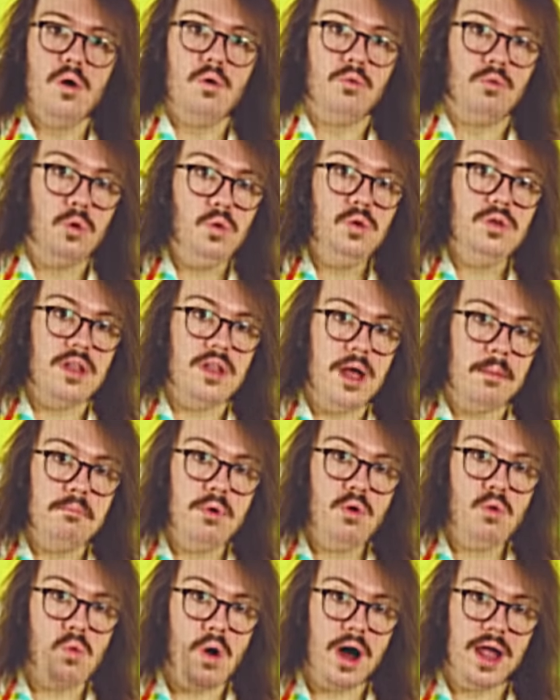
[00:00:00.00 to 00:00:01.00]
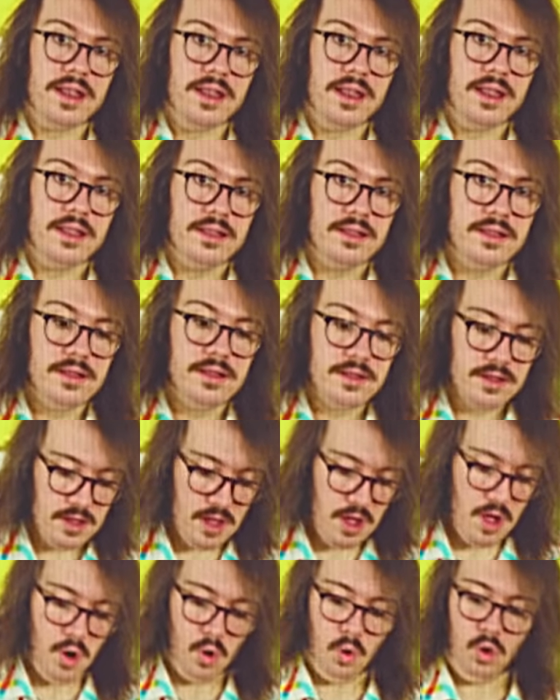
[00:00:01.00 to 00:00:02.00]
Rule number one
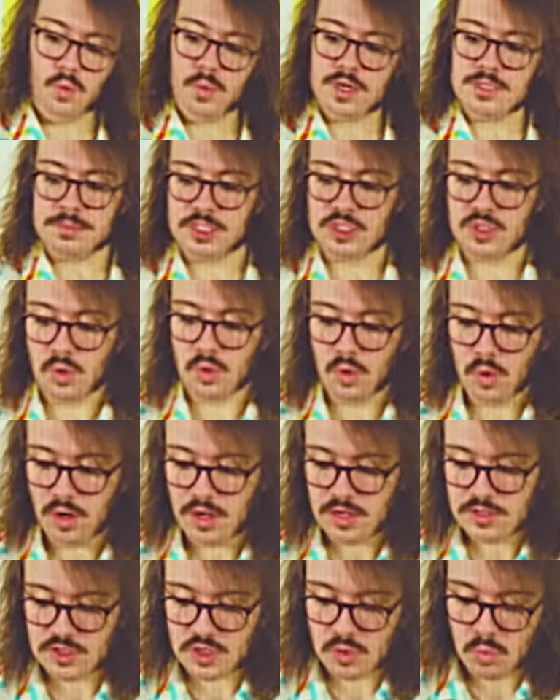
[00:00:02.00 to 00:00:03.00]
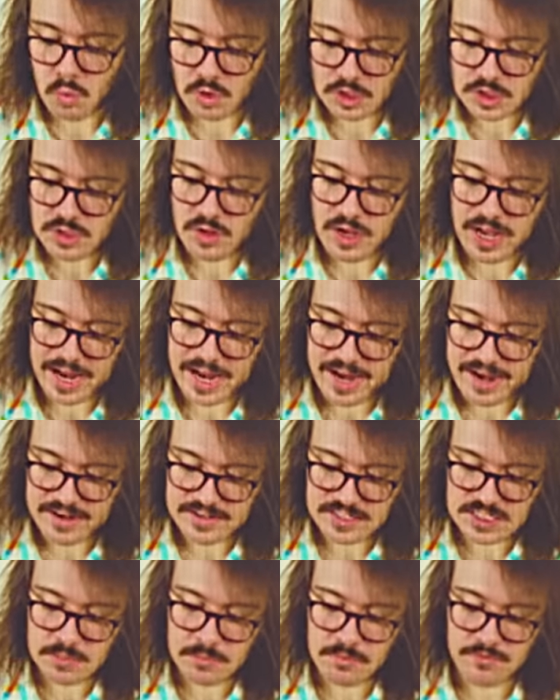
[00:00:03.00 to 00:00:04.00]
always be sure to wash your
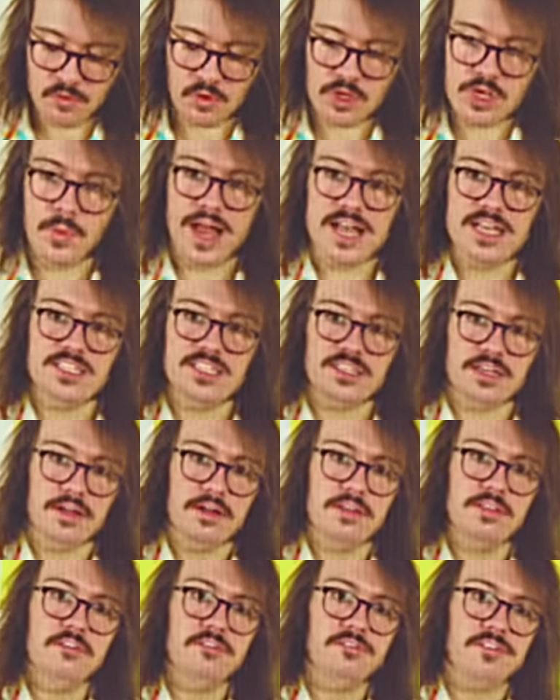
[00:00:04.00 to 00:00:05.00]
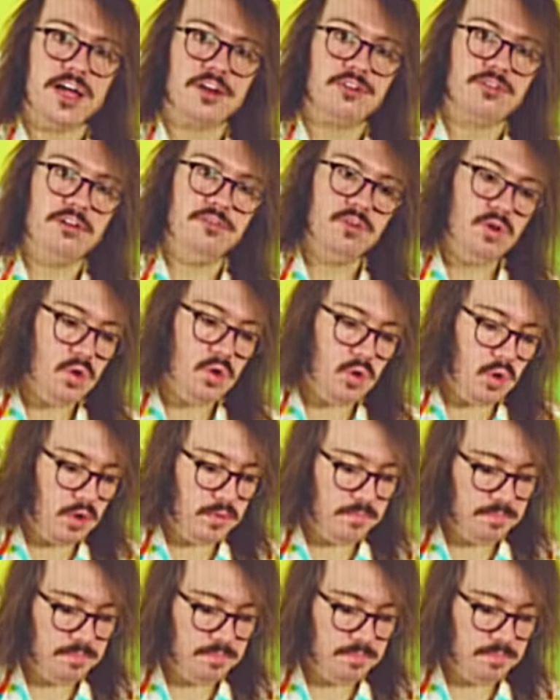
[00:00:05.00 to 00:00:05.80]
hands before you enter the factory floor.